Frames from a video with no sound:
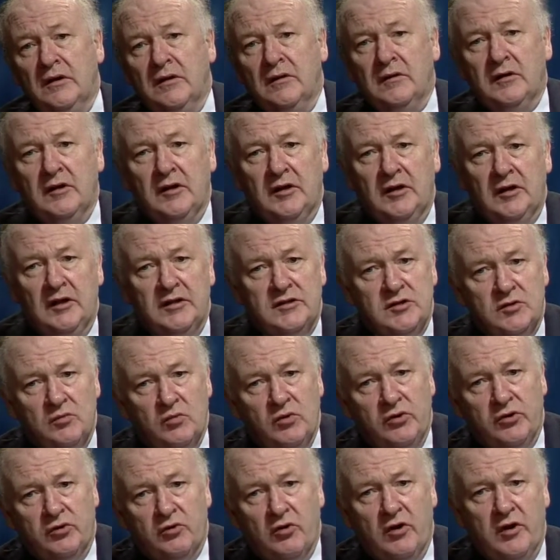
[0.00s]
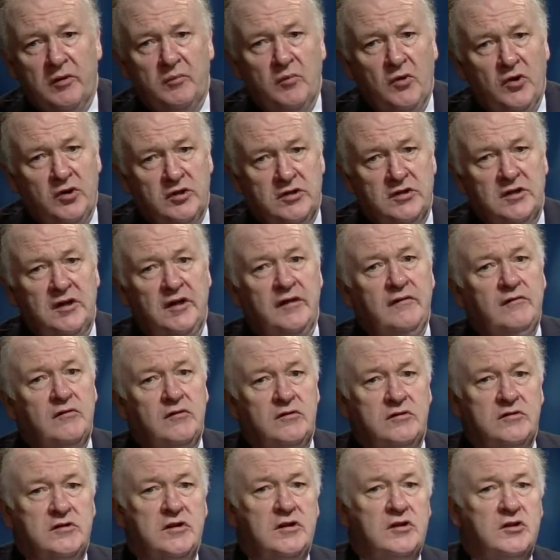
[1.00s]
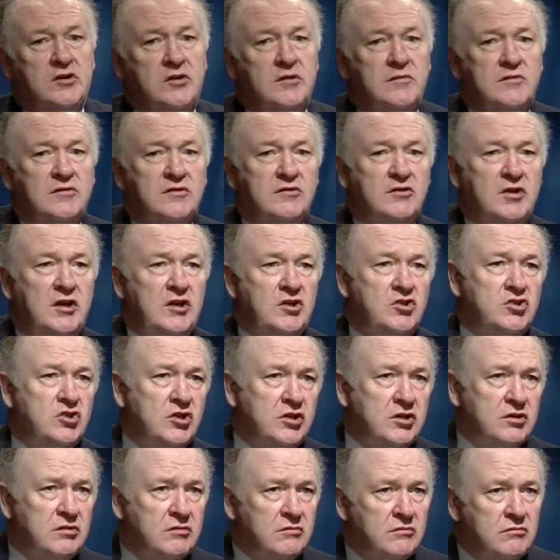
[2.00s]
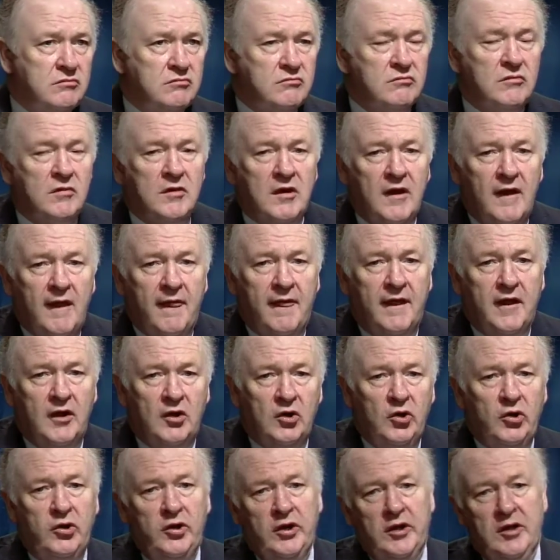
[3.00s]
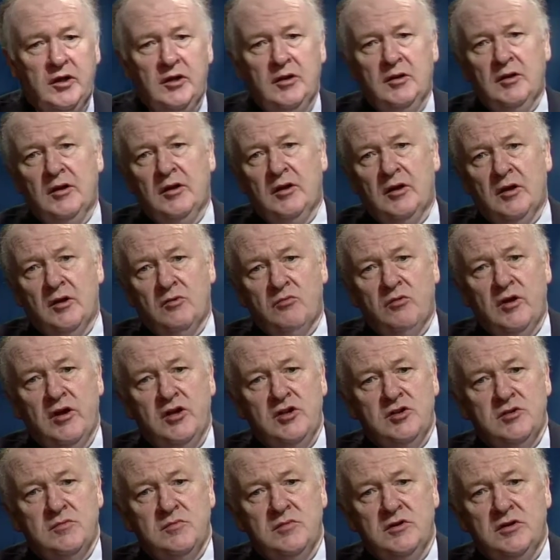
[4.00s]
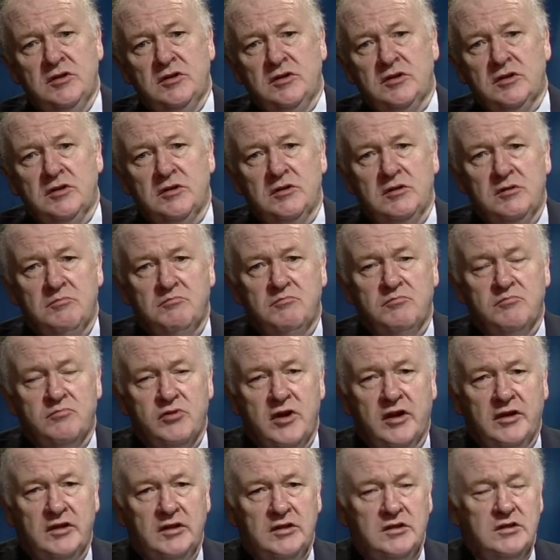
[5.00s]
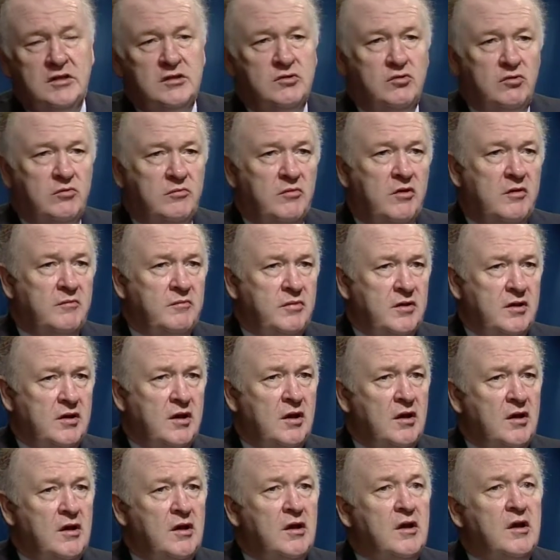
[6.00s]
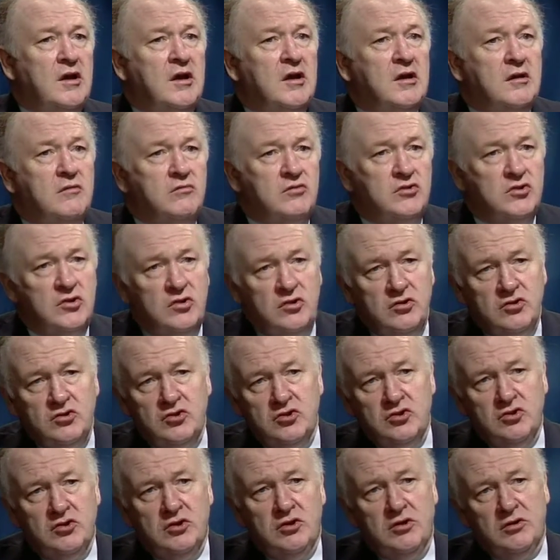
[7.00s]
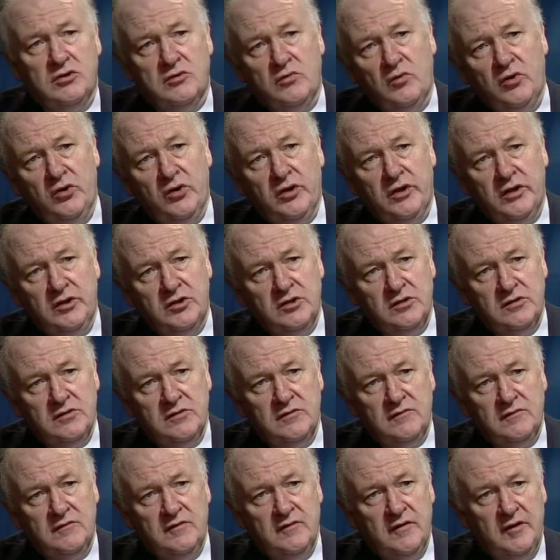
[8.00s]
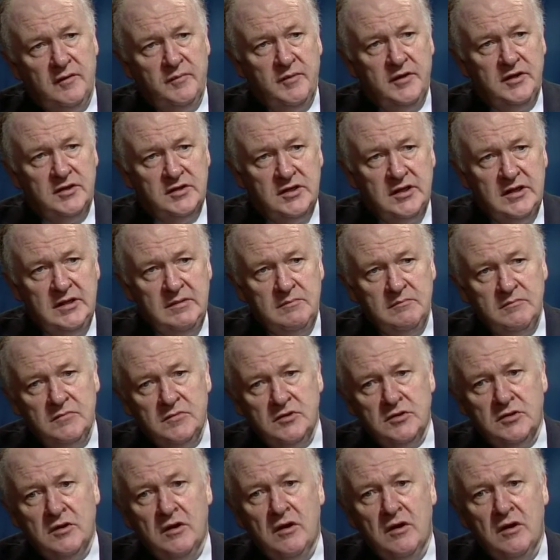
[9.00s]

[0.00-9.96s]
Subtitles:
as it were, at quite modest levels in terms of teaching and learning arrangements and practices, or it might be research work in terms of developing teams.